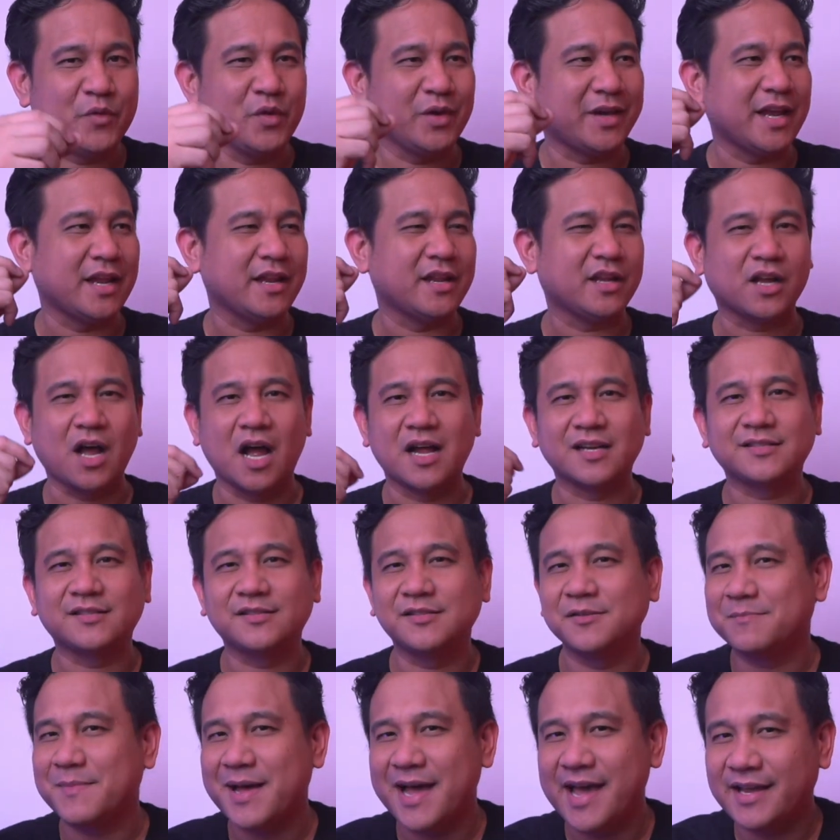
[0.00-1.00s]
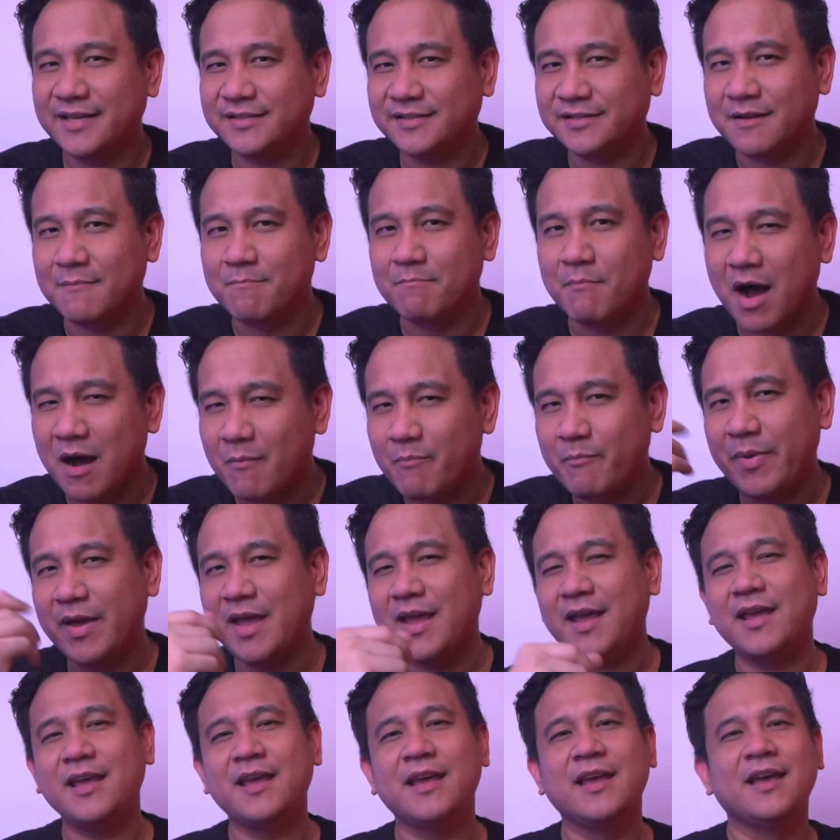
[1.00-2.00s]
You can customize
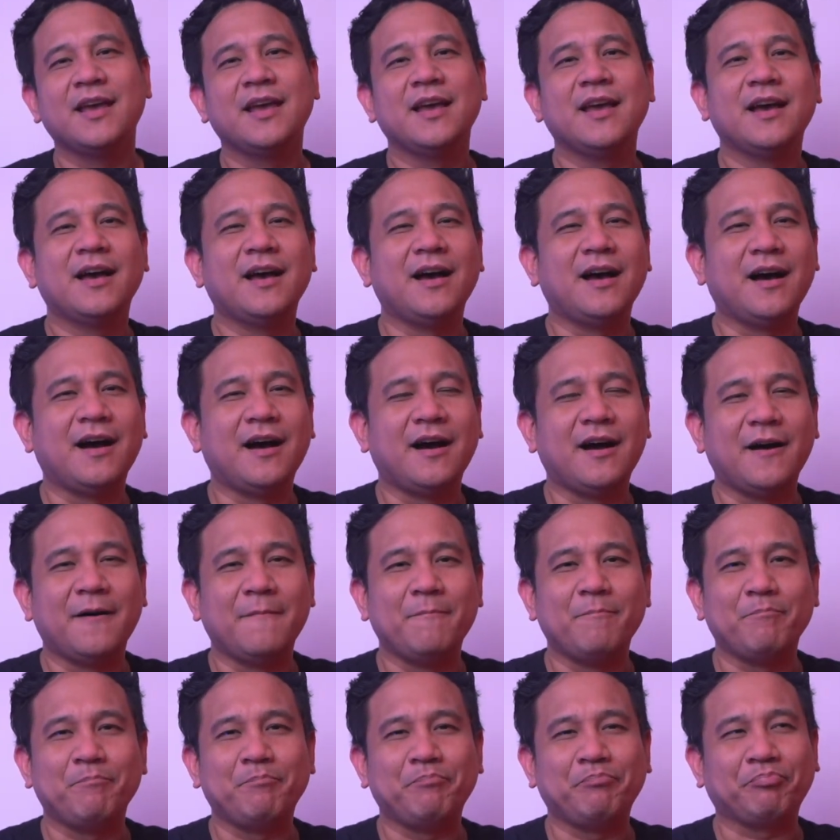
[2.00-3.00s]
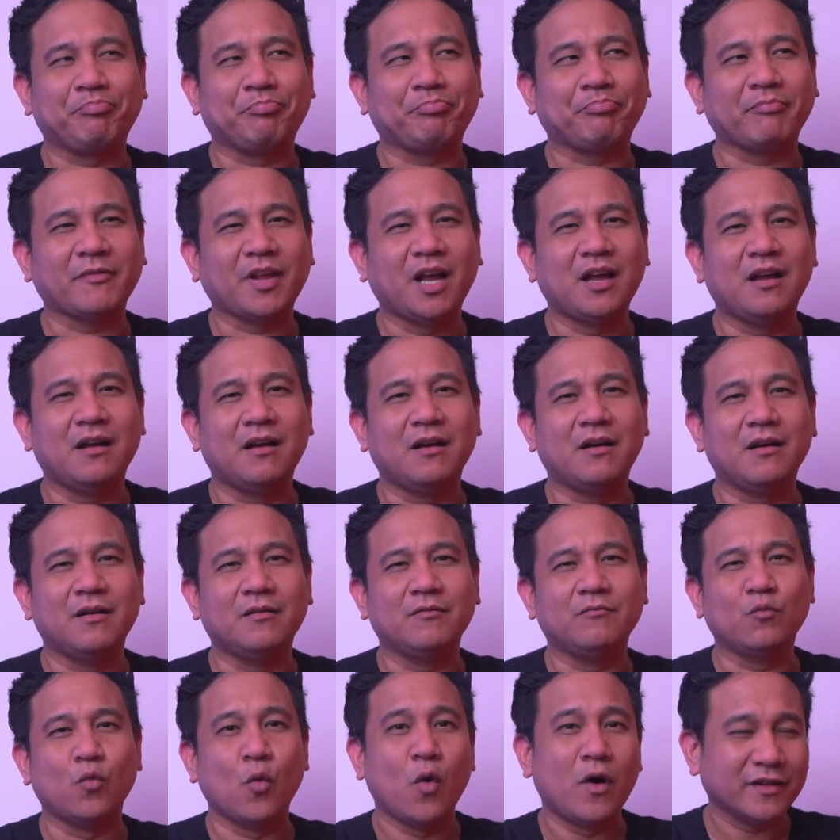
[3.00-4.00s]
mopping,
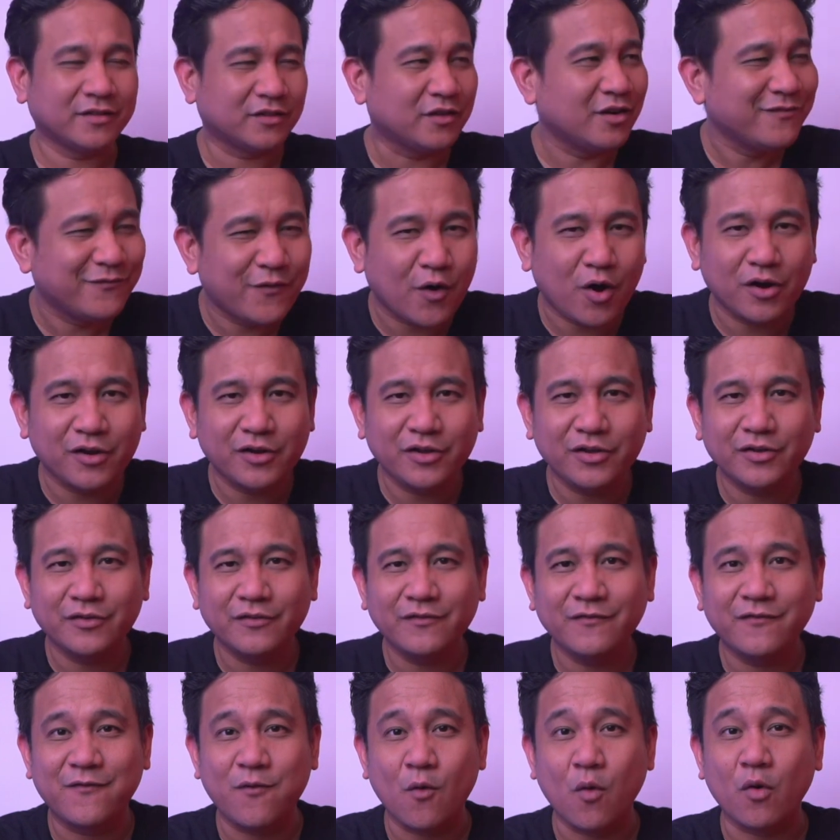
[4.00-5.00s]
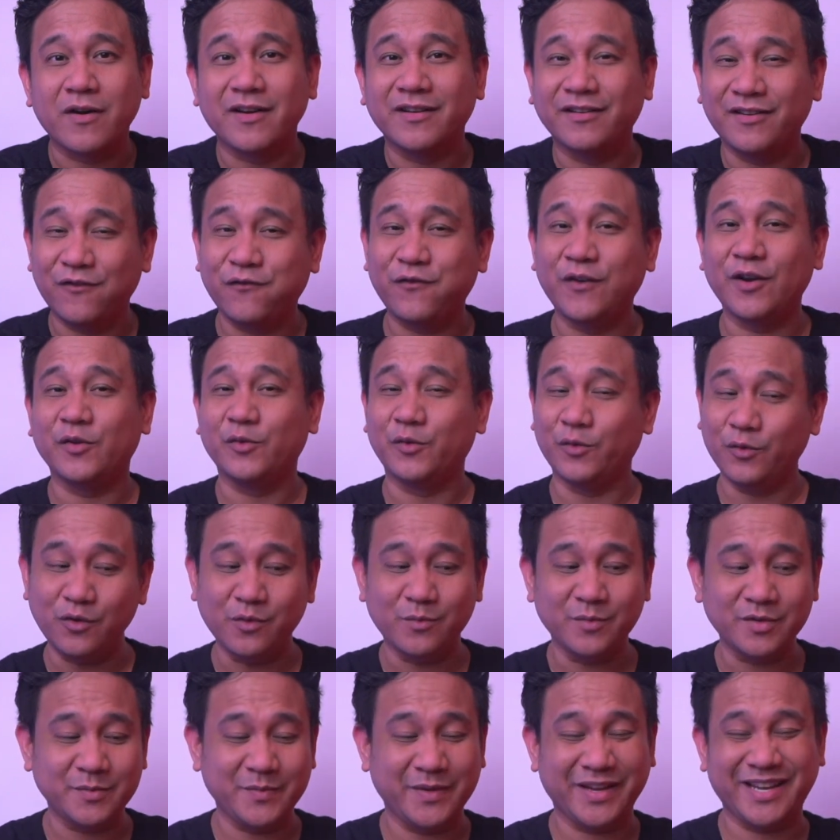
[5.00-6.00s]
water volume for different
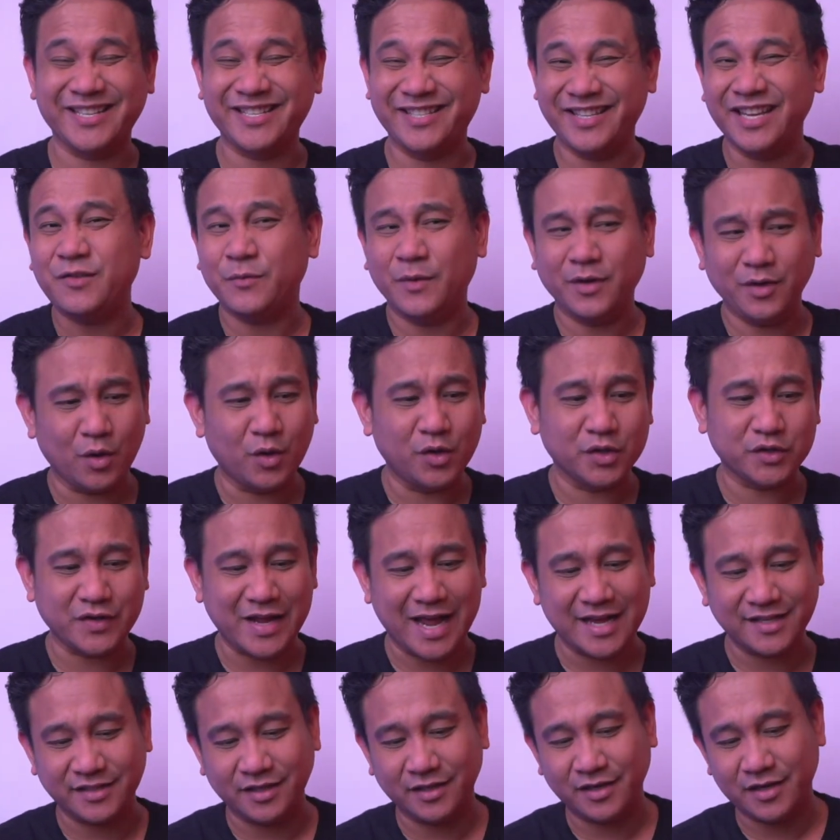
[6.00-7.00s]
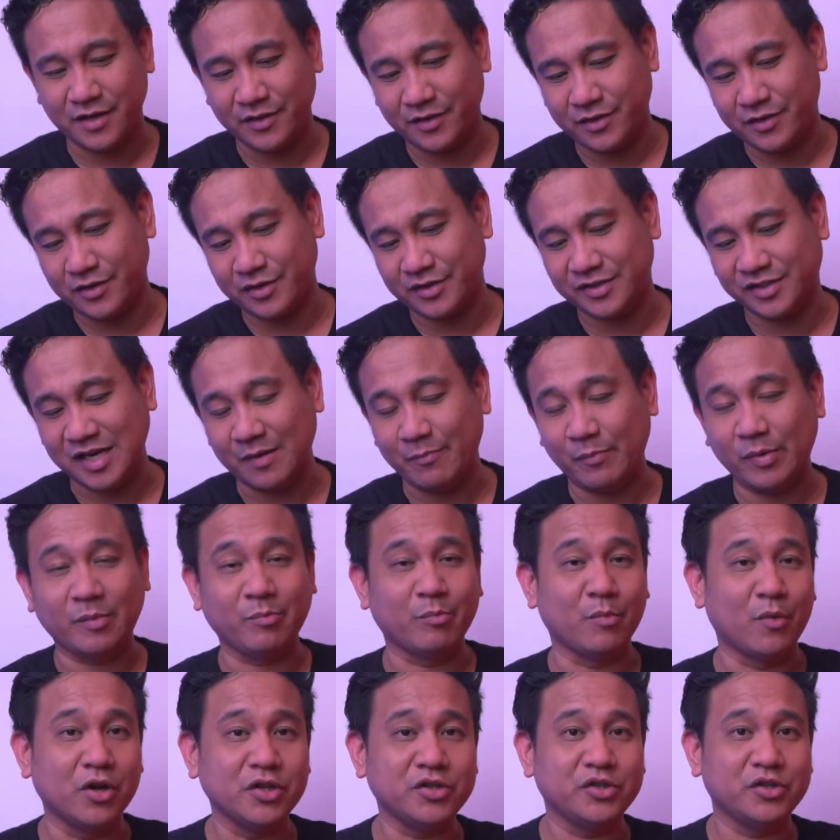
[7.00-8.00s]
rooms, because this one also has another separate
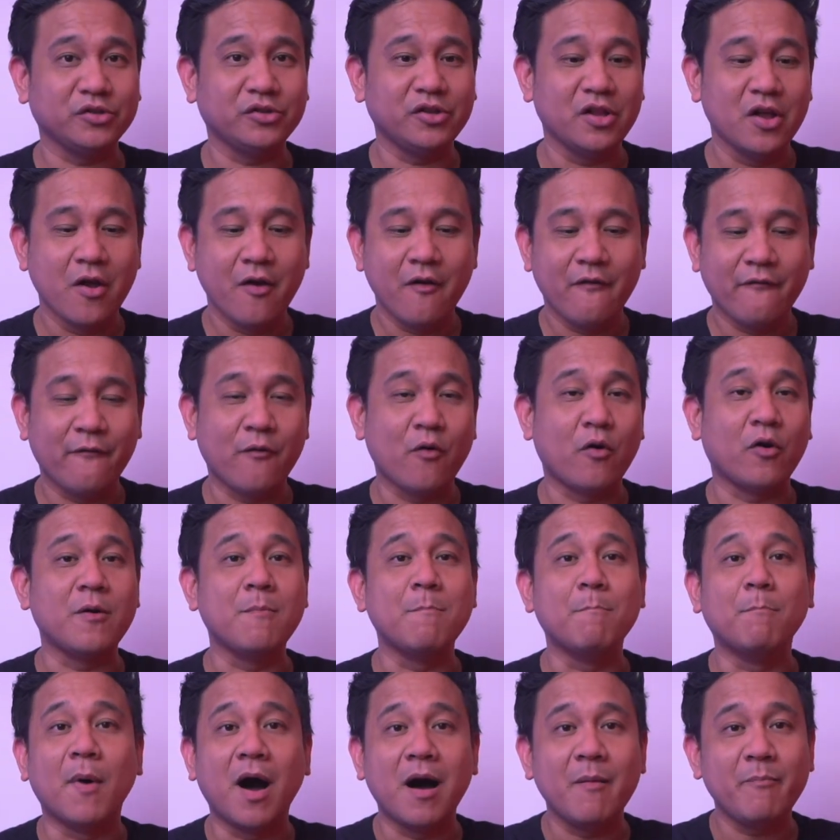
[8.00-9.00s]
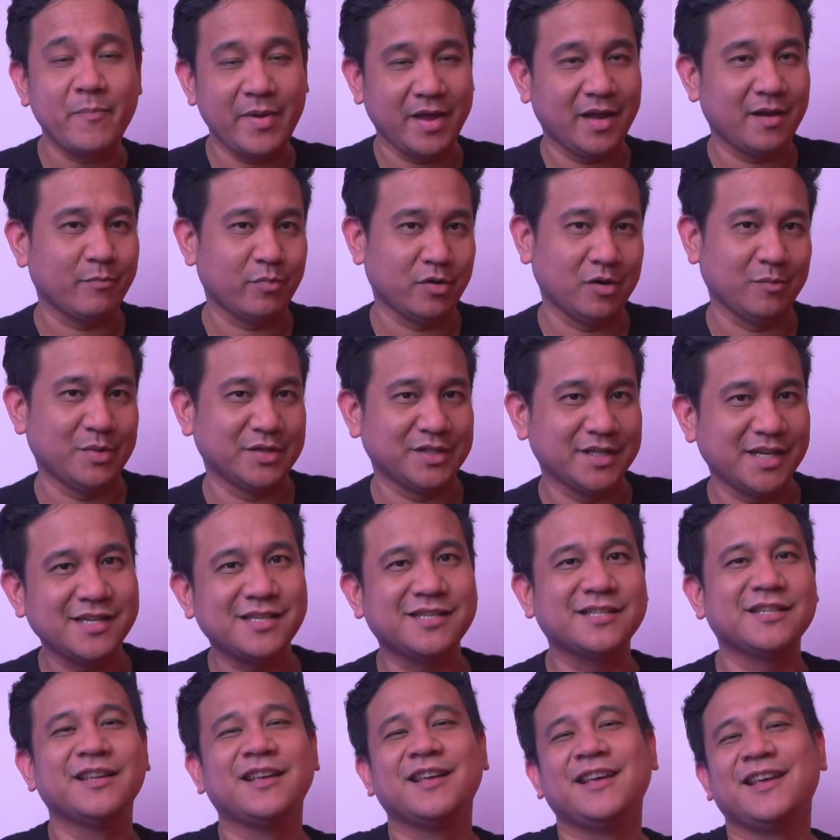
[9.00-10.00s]
module for mopping
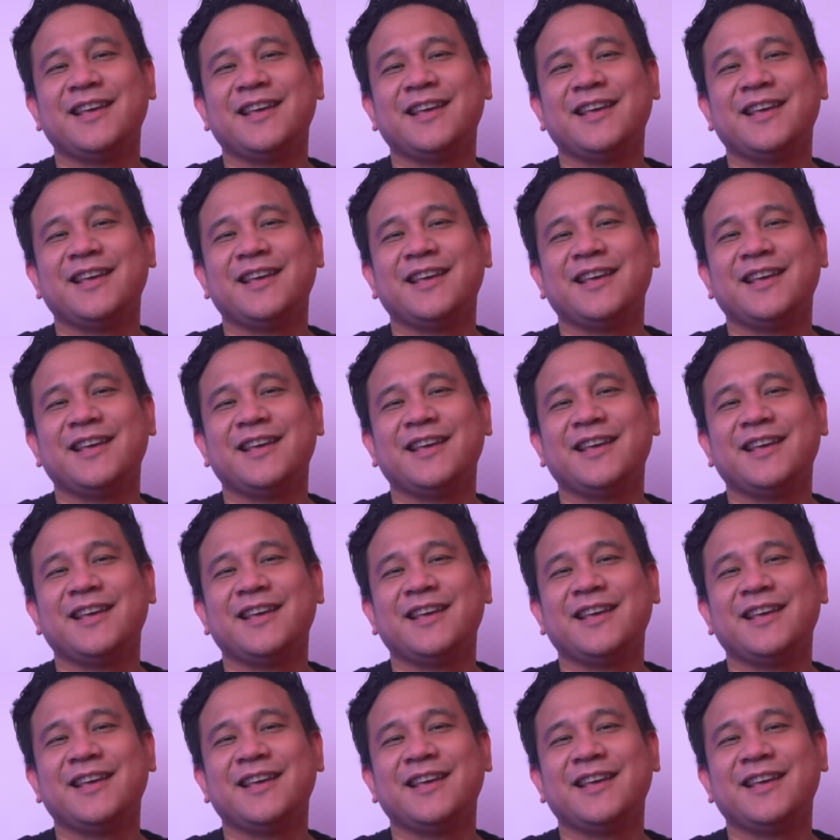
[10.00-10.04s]
purposes.